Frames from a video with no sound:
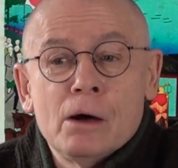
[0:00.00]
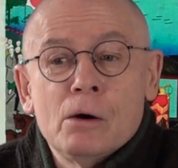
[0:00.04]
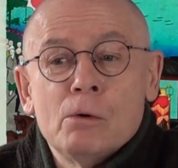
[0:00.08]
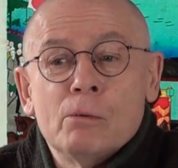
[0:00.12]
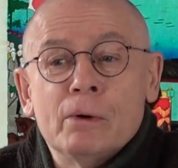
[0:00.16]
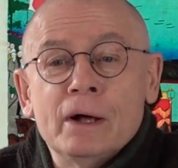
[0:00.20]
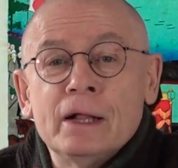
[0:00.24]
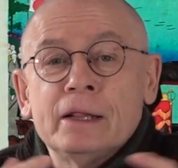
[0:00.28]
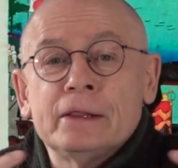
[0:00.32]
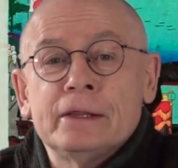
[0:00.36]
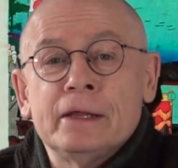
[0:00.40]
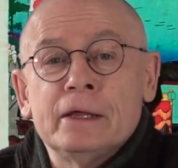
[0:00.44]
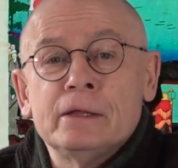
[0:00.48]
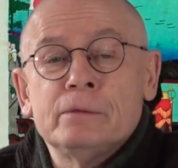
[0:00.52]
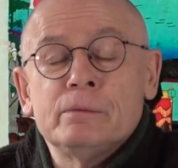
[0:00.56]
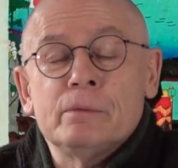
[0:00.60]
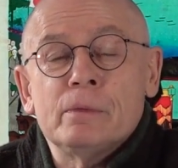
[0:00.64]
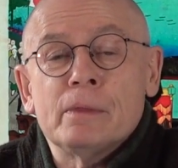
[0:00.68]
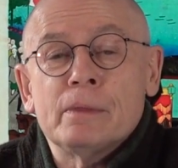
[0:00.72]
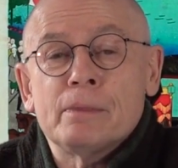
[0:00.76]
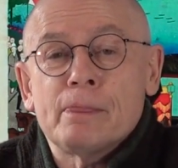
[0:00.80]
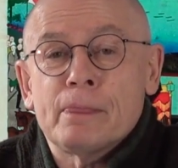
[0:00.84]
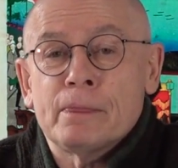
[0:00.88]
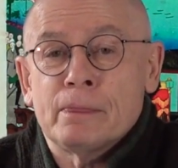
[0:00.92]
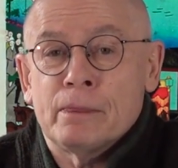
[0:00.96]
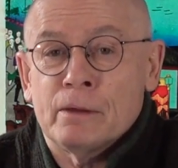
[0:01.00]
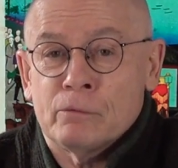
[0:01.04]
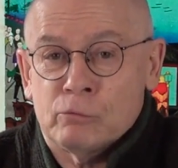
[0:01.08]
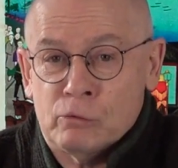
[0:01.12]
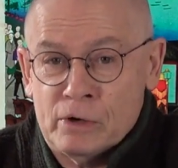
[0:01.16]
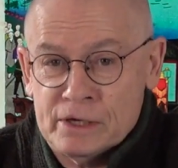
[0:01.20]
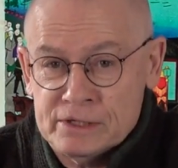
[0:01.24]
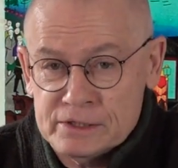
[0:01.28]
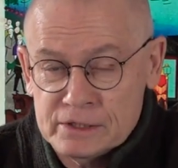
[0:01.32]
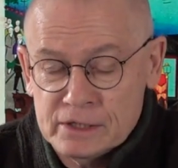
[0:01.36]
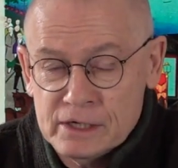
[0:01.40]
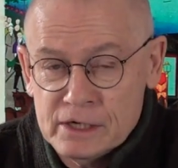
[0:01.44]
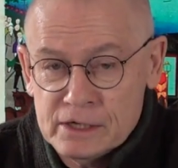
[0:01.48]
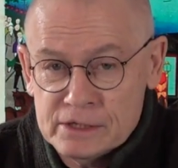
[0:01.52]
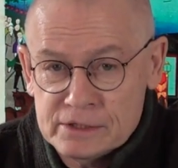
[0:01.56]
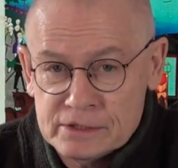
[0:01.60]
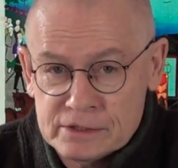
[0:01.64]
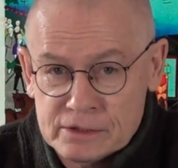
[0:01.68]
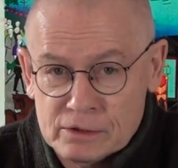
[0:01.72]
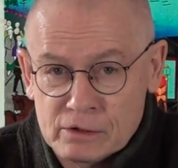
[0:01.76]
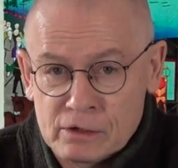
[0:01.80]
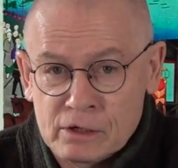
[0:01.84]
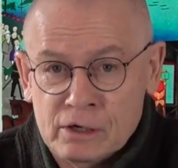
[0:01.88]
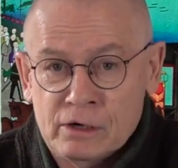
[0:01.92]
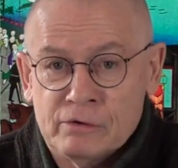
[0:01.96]
Well, then the
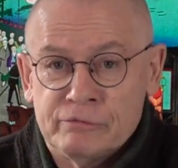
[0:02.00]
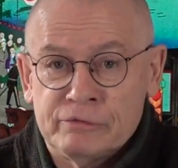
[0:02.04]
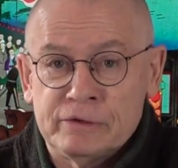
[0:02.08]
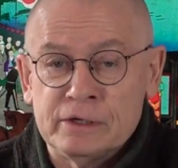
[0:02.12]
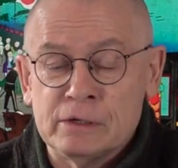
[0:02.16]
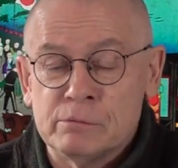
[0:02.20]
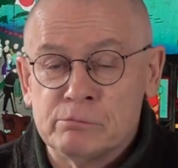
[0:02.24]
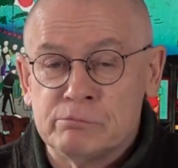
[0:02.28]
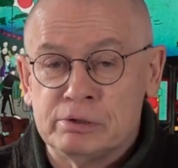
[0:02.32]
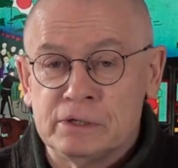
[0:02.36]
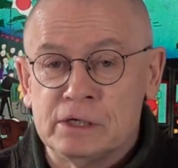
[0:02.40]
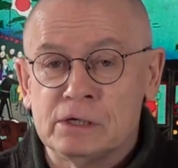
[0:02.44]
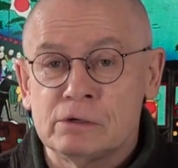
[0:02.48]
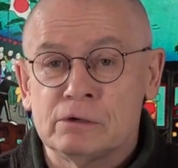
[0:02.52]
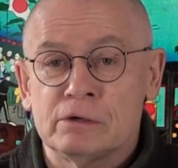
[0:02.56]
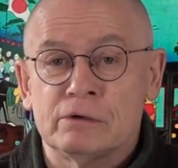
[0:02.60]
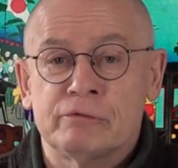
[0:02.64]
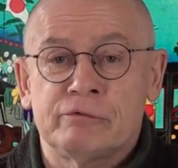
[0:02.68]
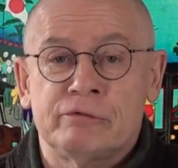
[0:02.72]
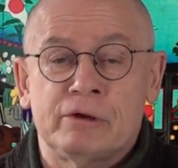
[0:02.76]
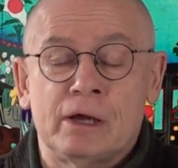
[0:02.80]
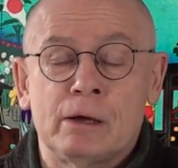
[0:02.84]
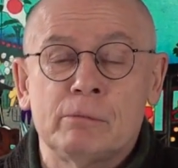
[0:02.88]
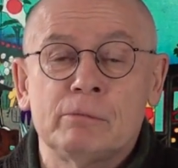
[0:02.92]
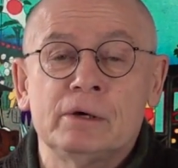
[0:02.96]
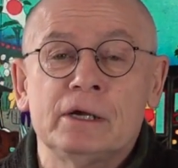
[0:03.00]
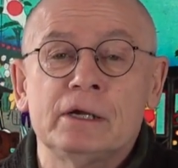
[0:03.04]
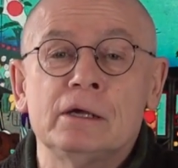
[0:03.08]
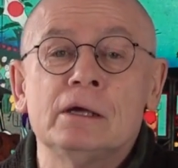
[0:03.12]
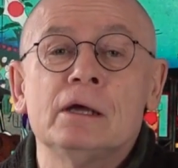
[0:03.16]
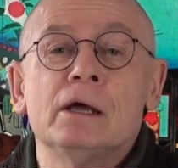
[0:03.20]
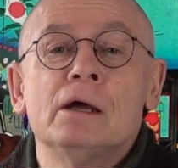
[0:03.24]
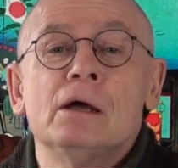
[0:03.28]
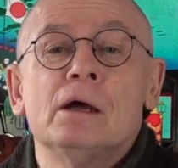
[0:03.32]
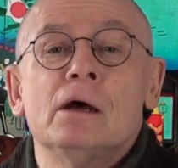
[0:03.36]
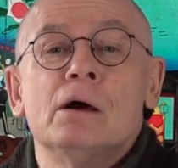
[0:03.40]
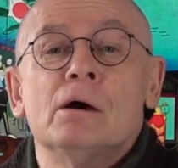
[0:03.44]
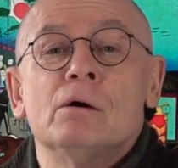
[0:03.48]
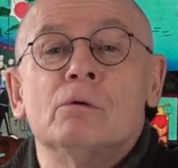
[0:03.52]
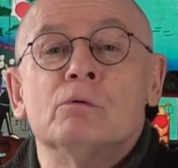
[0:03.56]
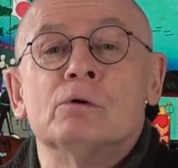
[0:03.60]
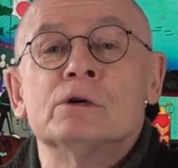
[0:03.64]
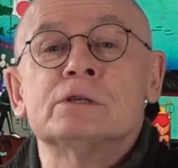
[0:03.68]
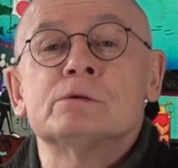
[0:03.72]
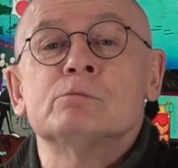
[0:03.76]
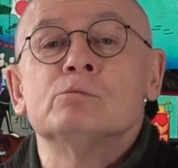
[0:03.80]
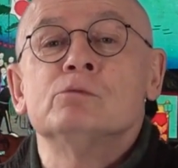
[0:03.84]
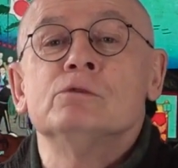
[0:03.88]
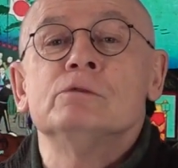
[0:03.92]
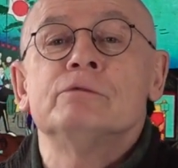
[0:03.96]
residence of the imperial family
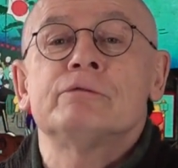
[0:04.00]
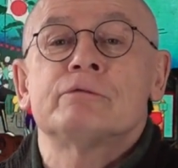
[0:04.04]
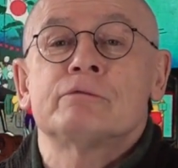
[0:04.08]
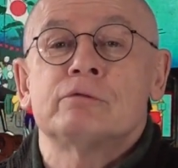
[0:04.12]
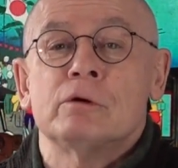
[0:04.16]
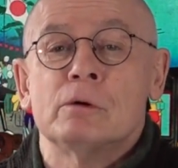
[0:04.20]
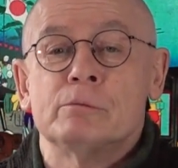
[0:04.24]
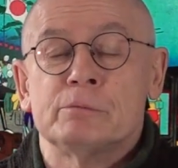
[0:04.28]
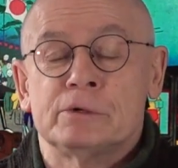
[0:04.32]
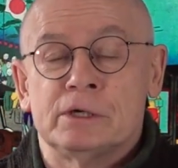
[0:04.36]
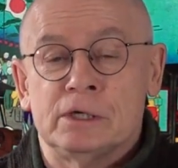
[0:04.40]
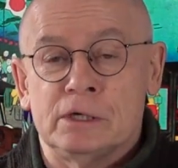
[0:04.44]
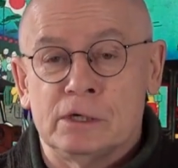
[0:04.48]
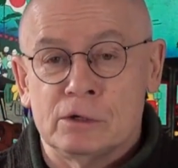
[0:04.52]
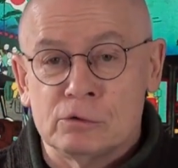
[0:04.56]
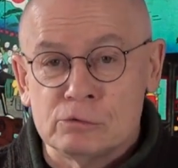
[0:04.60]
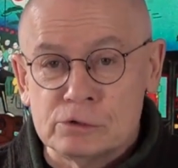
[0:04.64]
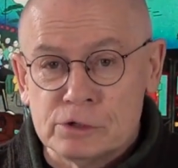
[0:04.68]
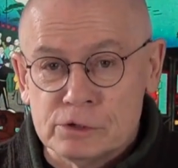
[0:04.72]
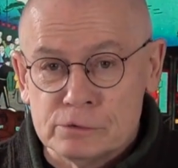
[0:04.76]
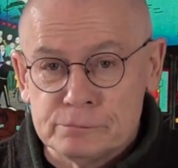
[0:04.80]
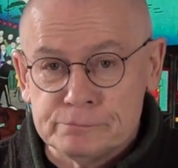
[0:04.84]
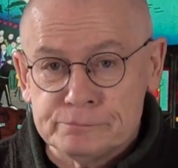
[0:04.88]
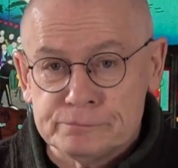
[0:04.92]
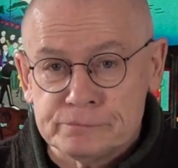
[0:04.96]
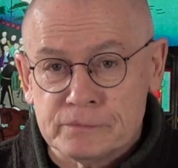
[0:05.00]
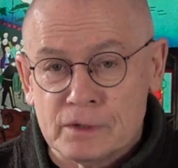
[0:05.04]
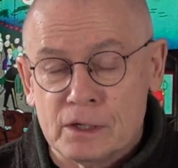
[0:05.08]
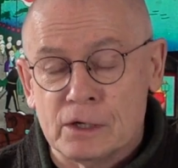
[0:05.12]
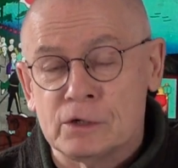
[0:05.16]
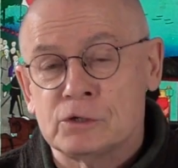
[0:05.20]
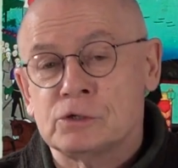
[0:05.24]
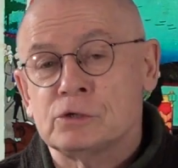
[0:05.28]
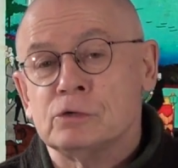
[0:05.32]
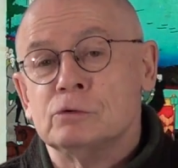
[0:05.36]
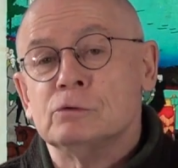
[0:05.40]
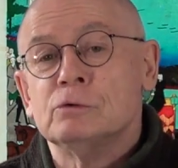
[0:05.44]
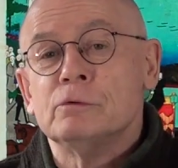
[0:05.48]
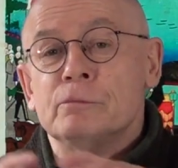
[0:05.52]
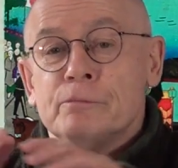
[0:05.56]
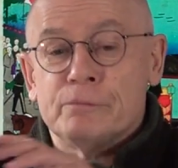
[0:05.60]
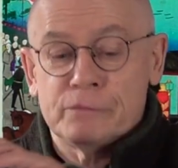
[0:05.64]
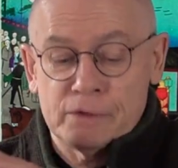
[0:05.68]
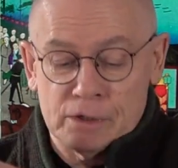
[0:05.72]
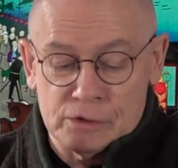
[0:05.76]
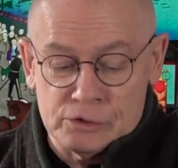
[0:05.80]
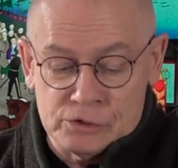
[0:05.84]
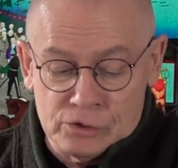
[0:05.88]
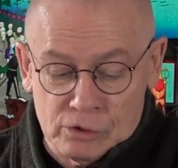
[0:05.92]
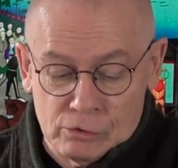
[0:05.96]
was moved from Kyoto to
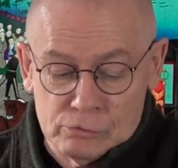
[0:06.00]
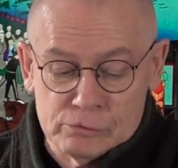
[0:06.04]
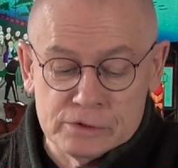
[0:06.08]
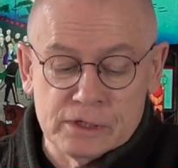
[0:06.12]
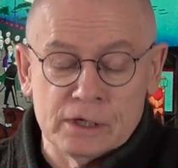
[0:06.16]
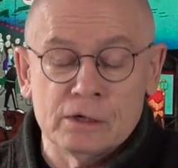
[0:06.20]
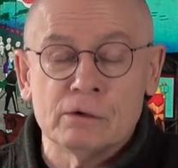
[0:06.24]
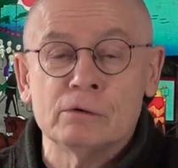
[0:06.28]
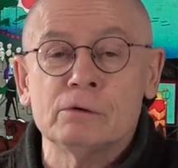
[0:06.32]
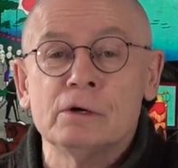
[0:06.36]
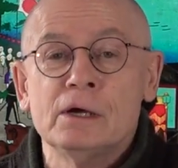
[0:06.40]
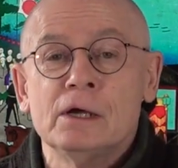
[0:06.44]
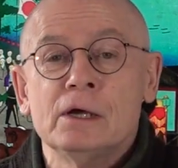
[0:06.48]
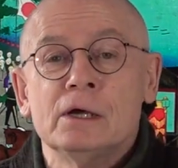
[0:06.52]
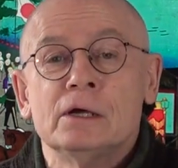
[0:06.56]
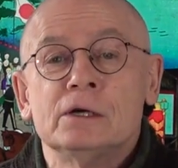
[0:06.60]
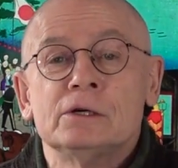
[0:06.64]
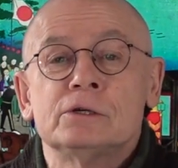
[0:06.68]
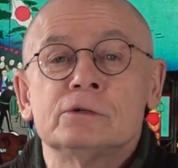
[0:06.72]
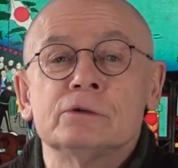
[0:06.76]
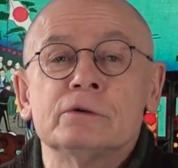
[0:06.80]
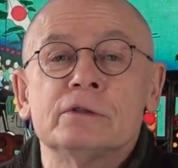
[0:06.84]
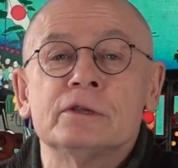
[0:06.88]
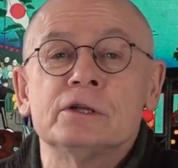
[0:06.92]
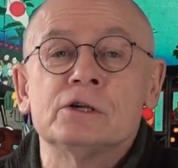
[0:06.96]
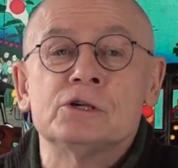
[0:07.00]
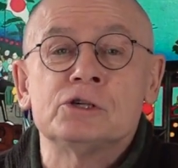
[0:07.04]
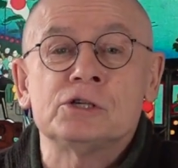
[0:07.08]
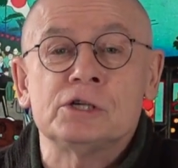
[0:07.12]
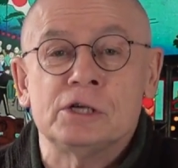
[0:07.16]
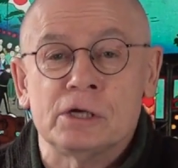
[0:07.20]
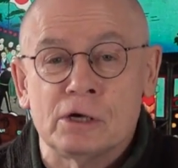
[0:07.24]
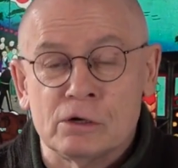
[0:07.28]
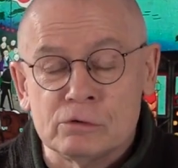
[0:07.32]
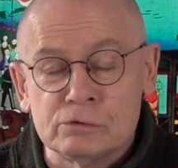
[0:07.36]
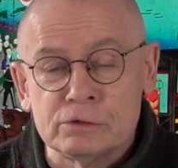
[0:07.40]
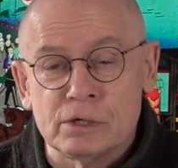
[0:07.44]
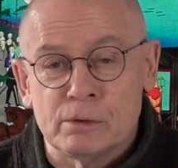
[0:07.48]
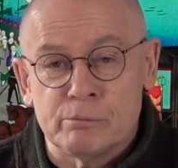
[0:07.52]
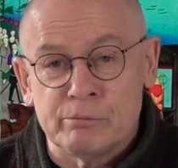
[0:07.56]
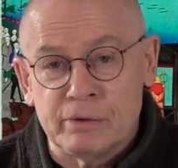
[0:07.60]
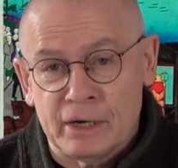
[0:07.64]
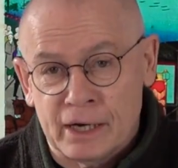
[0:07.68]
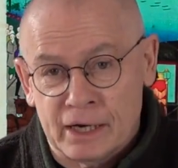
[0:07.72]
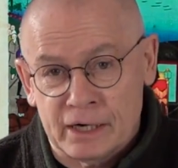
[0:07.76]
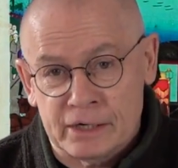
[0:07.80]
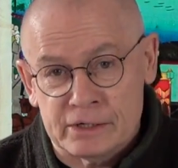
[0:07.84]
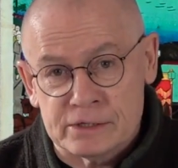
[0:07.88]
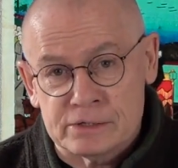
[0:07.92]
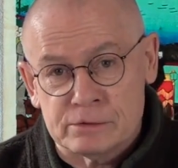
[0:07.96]
Tokyo to the Chiyoda
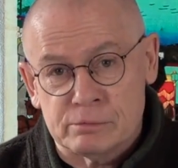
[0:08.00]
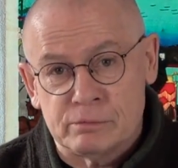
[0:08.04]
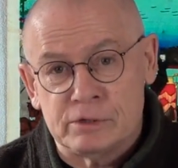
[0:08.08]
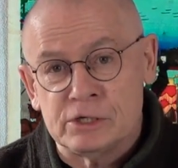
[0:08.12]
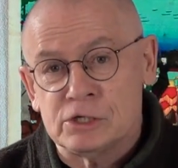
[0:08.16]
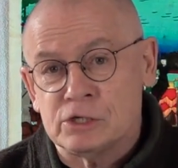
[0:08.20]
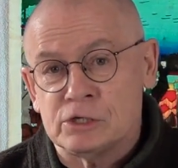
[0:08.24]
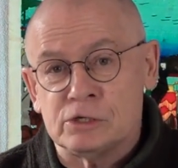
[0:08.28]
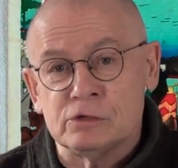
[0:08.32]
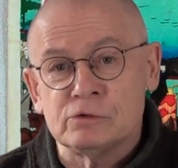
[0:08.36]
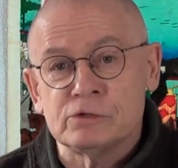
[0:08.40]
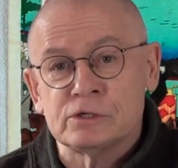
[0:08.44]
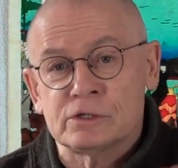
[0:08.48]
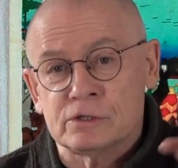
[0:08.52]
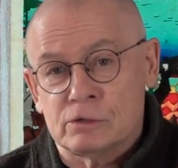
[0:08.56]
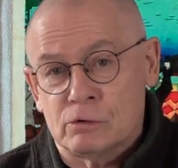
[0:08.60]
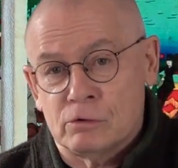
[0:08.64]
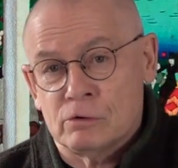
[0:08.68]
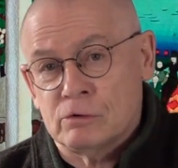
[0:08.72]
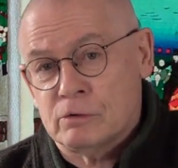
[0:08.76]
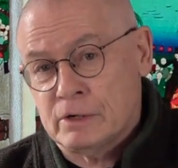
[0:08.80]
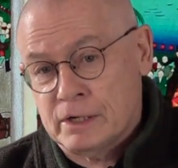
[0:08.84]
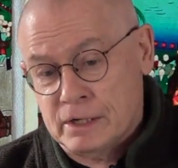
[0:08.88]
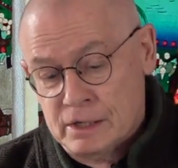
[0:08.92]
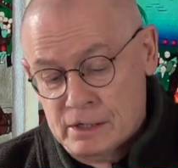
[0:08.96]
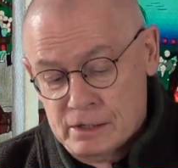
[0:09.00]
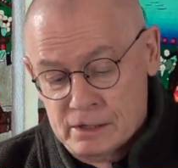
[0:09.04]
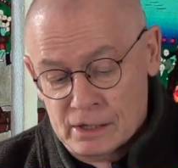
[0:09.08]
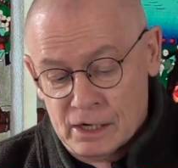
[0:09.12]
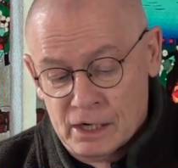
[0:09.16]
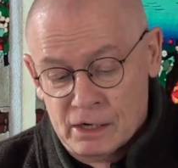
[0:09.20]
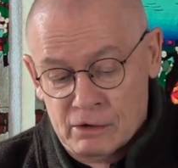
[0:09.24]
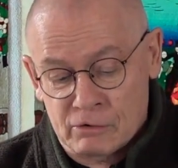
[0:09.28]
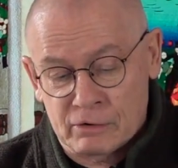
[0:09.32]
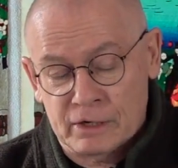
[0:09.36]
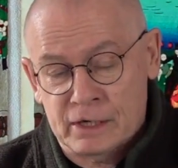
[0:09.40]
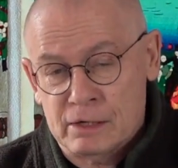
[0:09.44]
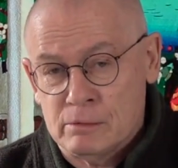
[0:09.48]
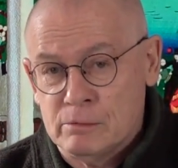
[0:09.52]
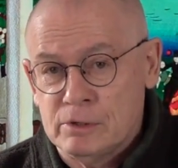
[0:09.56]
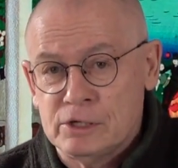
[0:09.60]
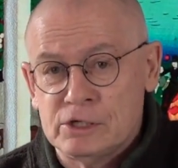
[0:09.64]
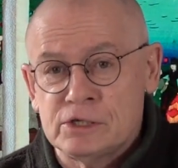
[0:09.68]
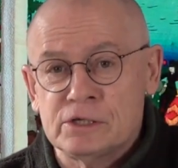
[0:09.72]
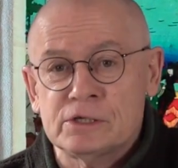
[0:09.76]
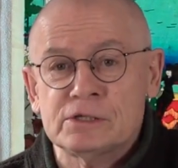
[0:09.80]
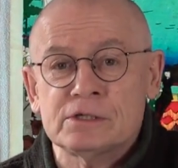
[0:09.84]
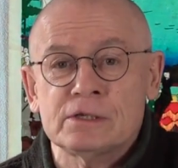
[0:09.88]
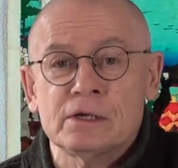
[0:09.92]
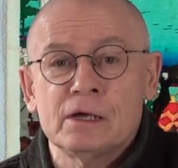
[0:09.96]
Palace, which you saw in our
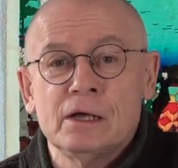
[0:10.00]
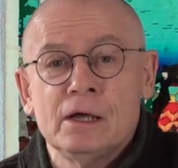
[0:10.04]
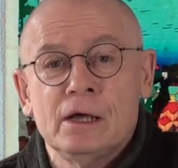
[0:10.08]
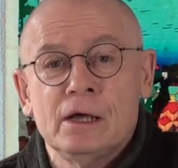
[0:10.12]
images